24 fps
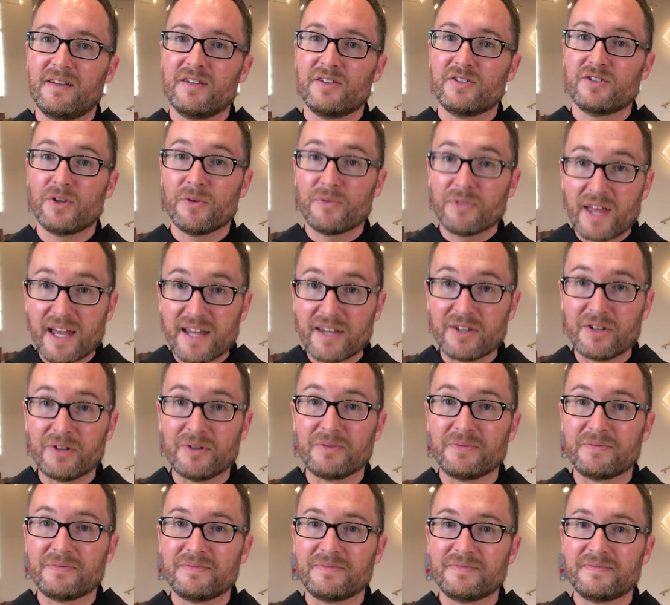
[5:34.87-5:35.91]
So thank you,
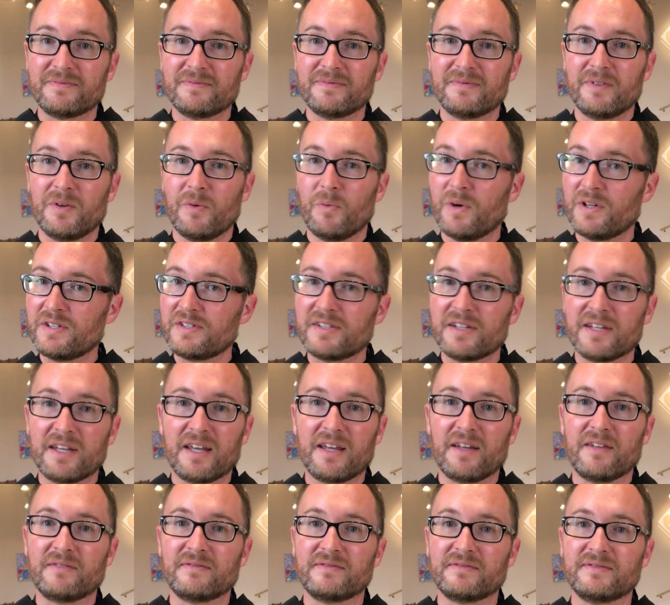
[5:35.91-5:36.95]
once
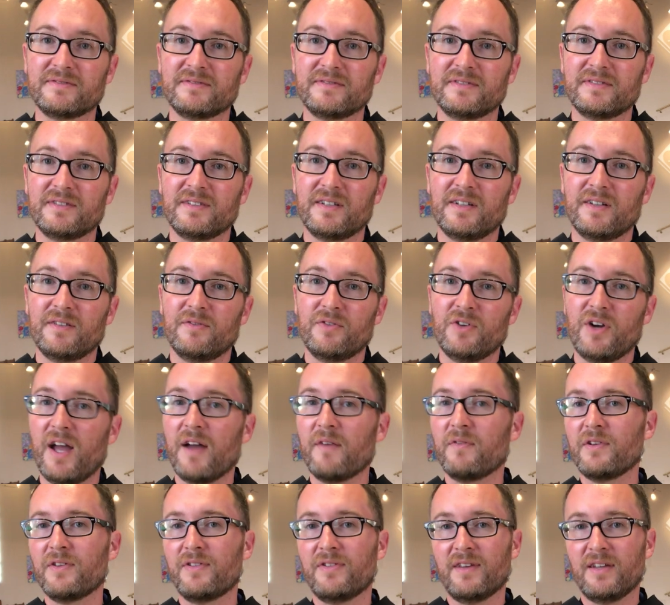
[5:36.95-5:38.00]
again, for
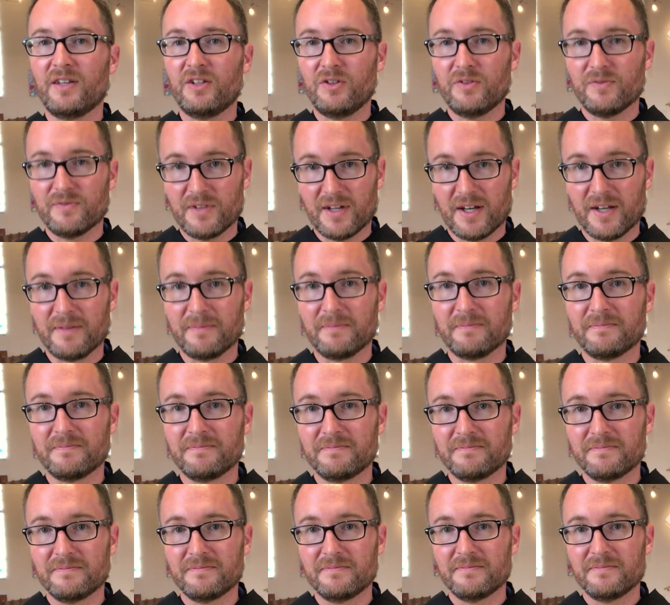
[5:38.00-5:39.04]
everything you've done.
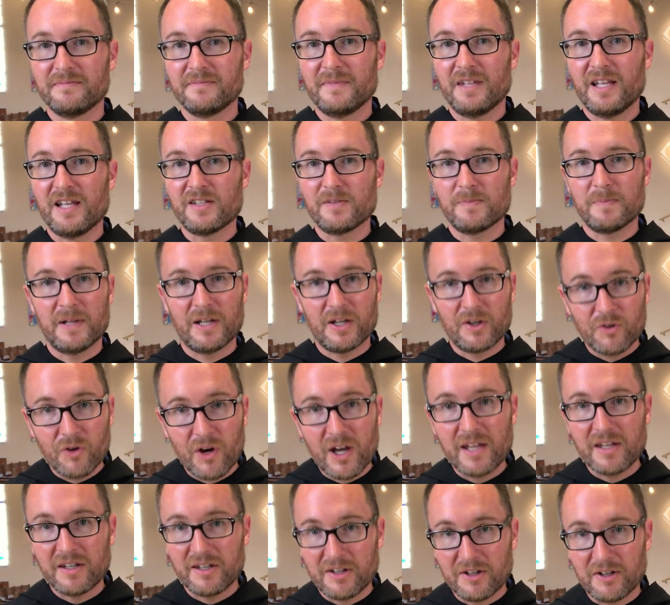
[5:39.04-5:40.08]
It's been a
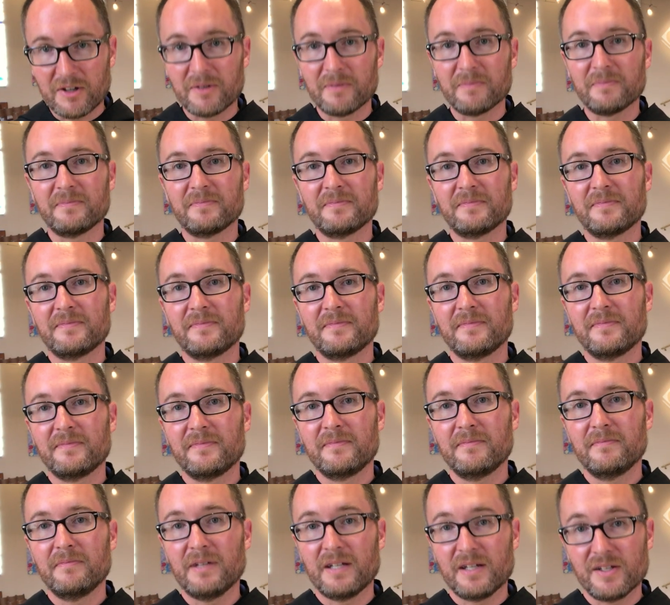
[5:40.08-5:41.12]
great year
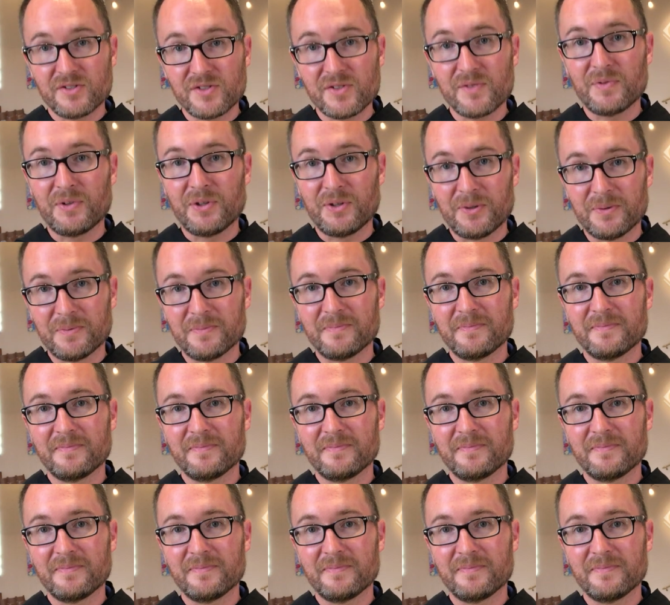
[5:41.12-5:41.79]
because of you.